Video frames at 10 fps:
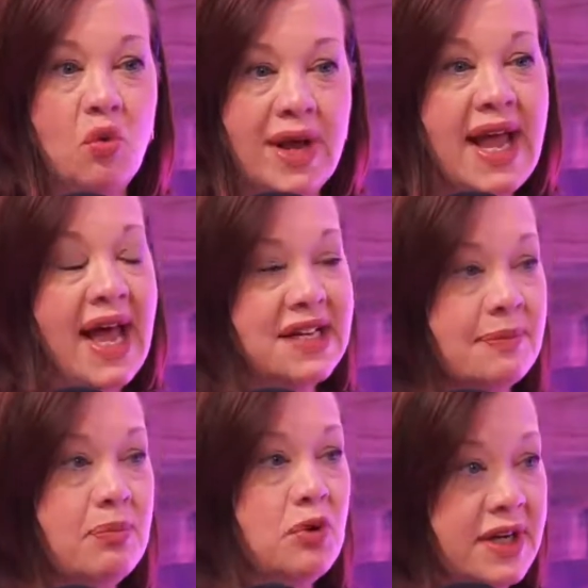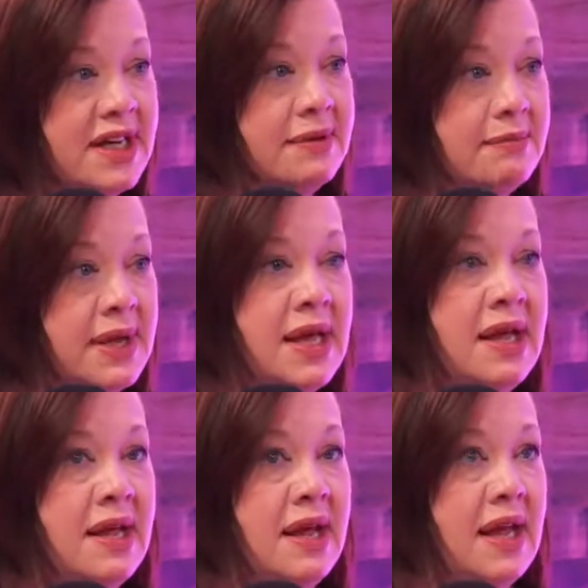we had to put him
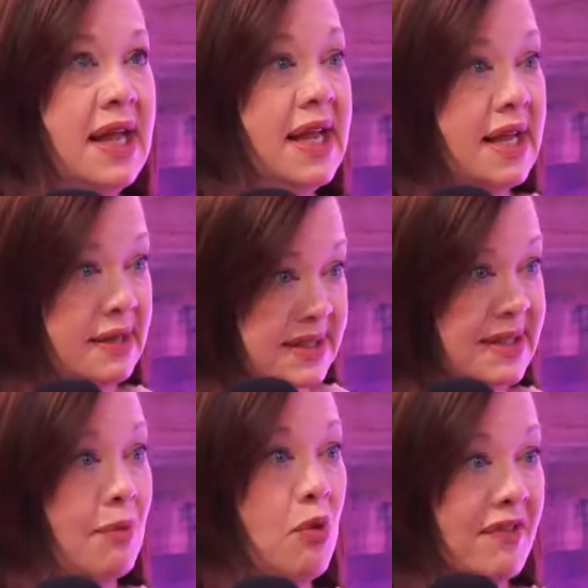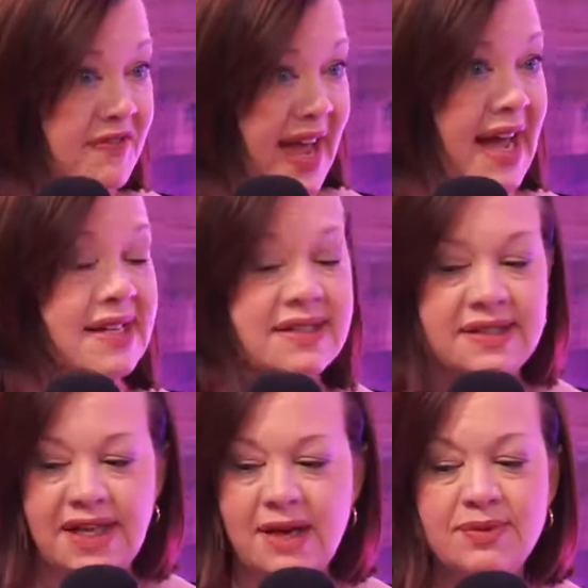somewhere
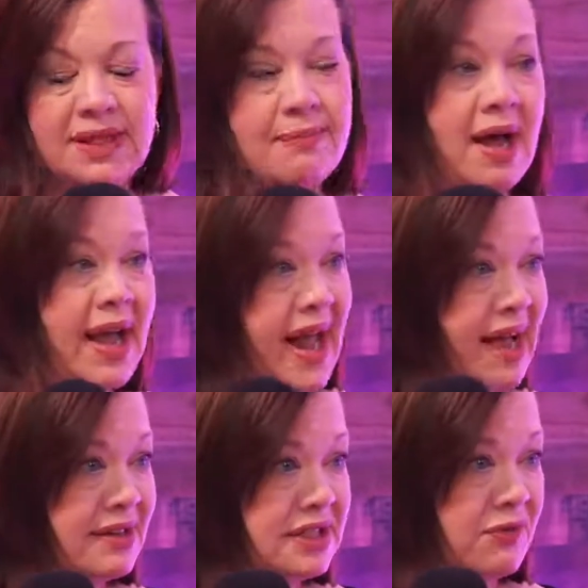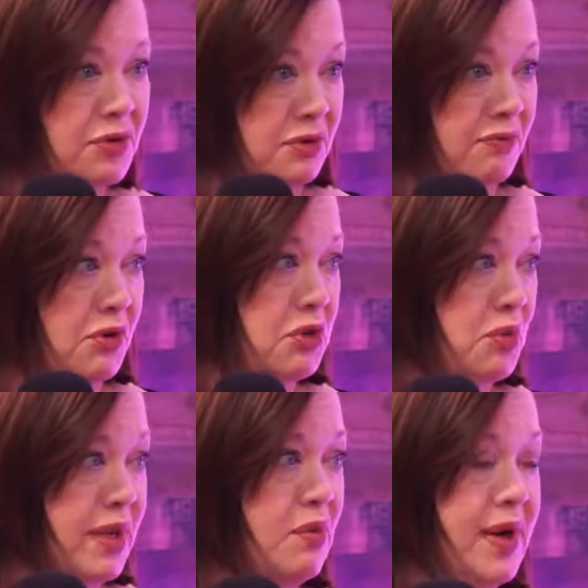fast. He was at my house for, for
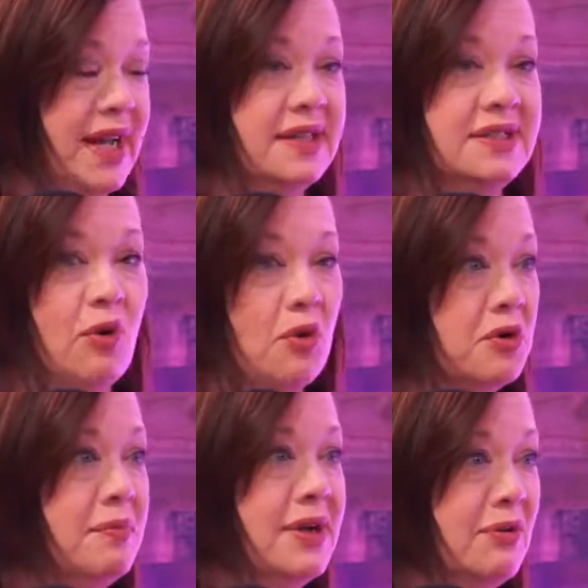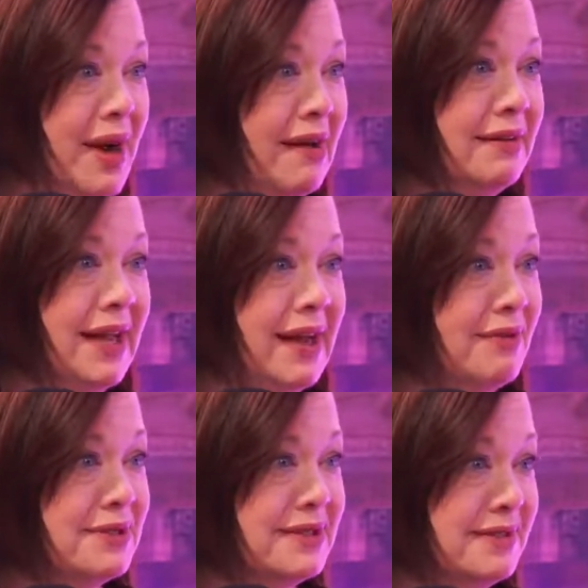three weeks, ordered me around like
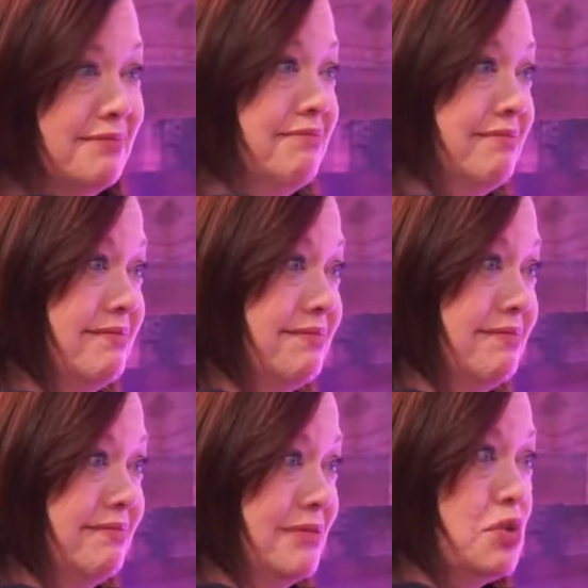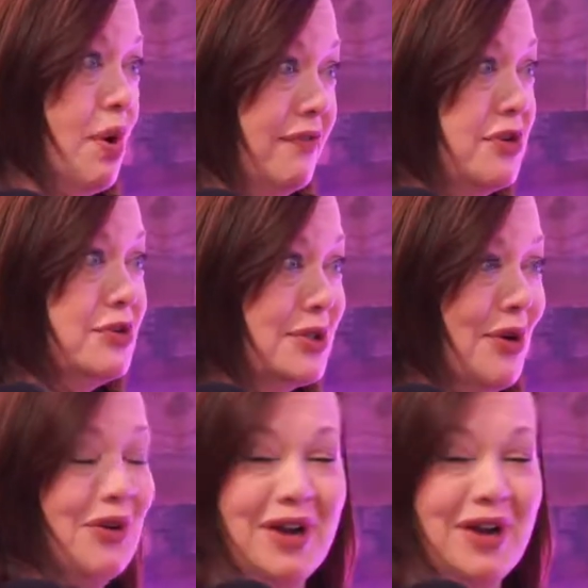I was 12 years old.